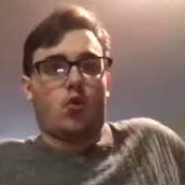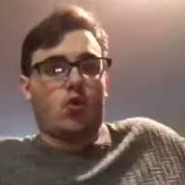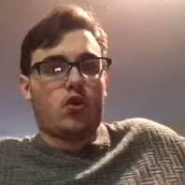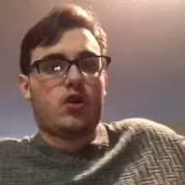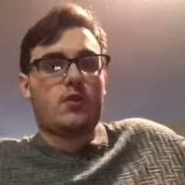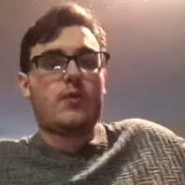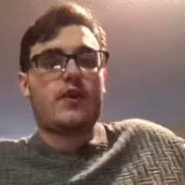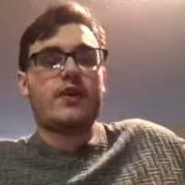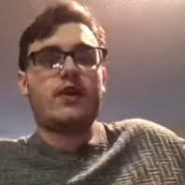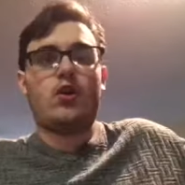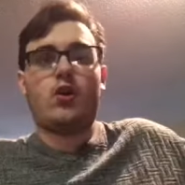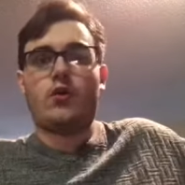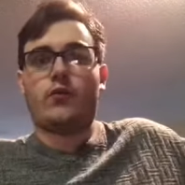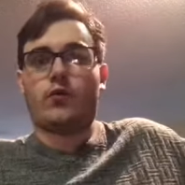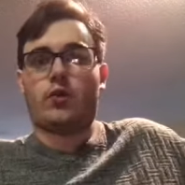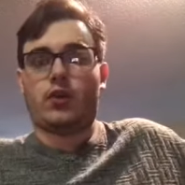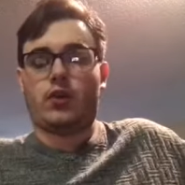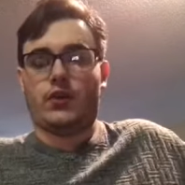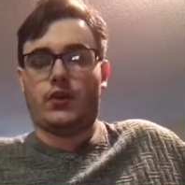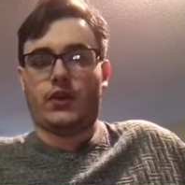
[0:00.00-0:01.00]
What are my
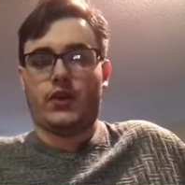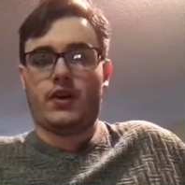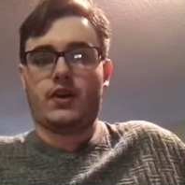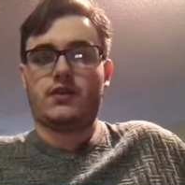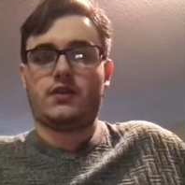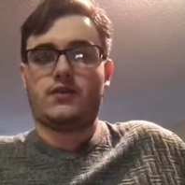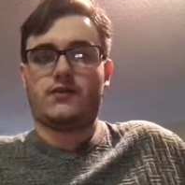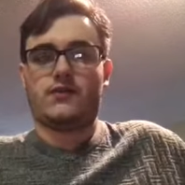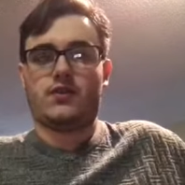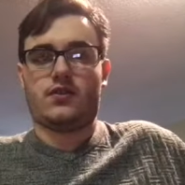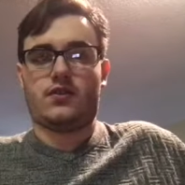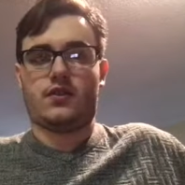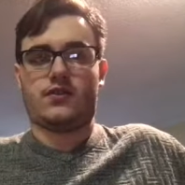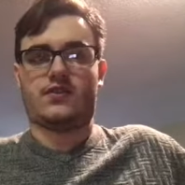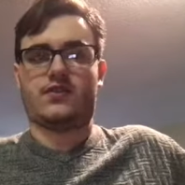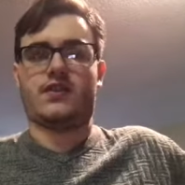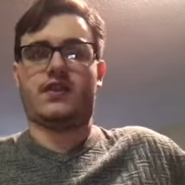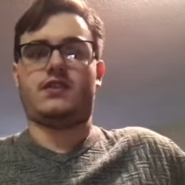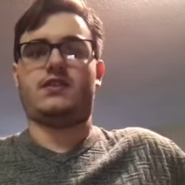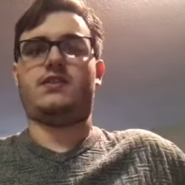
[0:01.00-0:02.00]
overall thoughts of
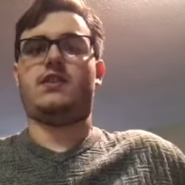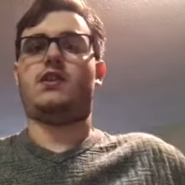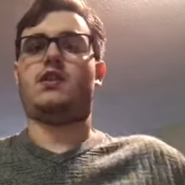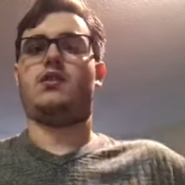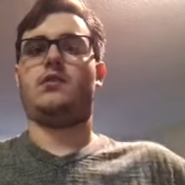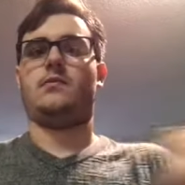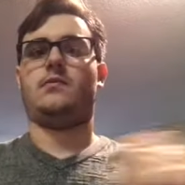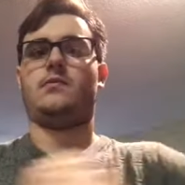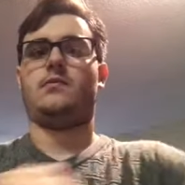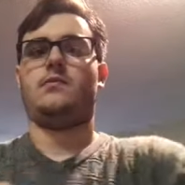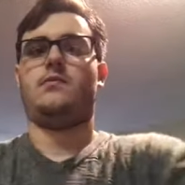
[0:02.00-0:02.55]
2018?